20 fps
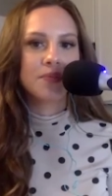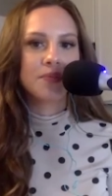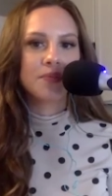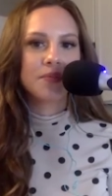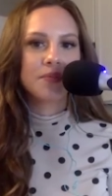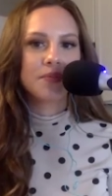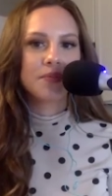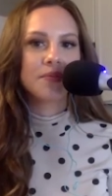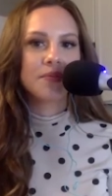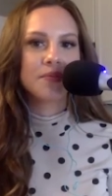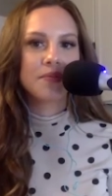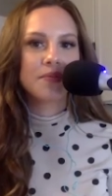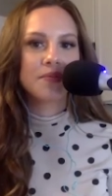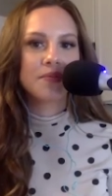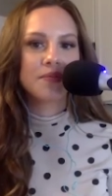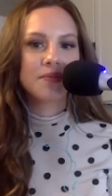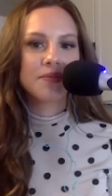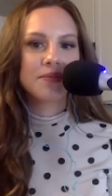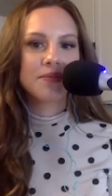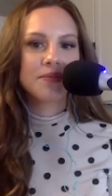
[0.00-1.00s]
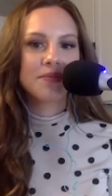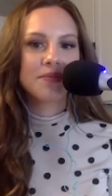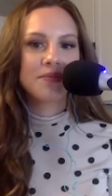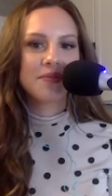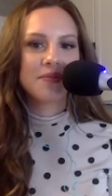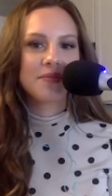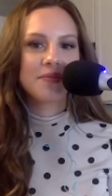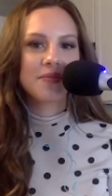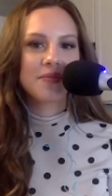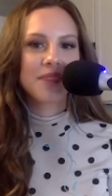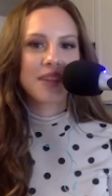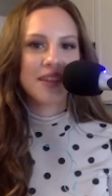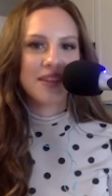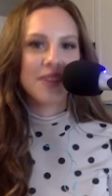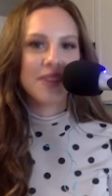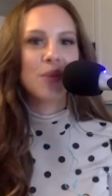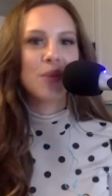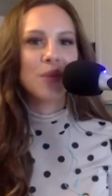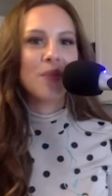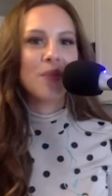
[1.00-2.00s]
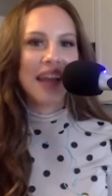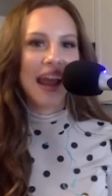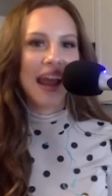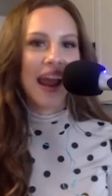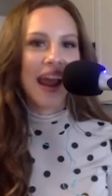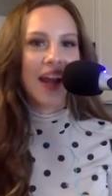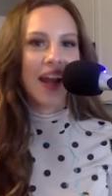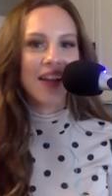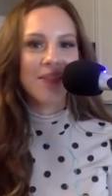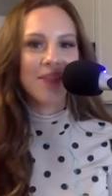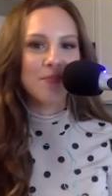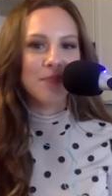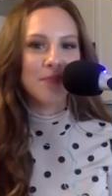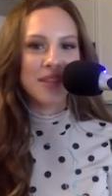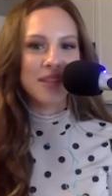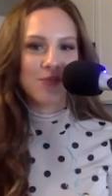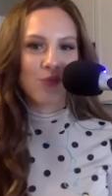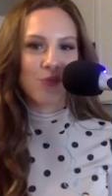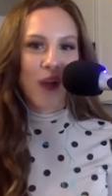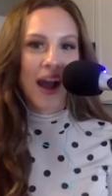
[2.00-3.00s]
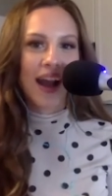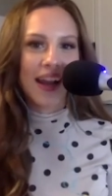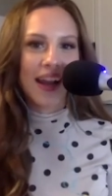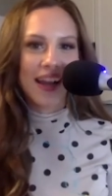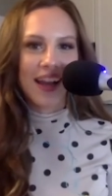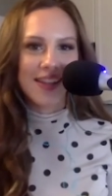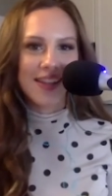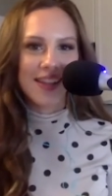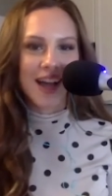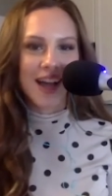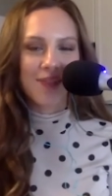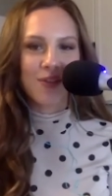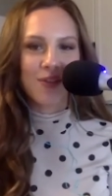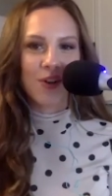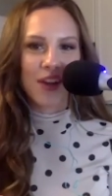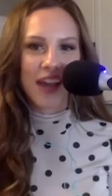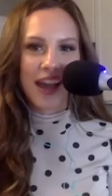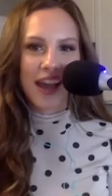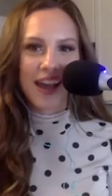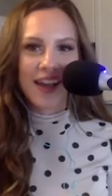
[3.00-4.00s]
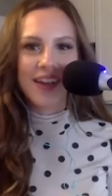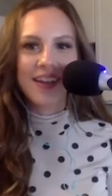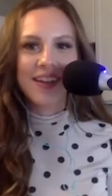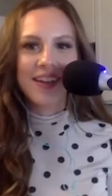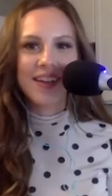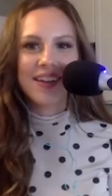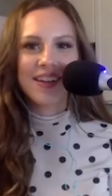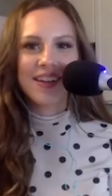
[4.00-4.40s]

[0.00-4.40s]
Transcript: meh. meh. What do you mean, eh? Miss Ryan eh. Getzlaf. Okay, What's up,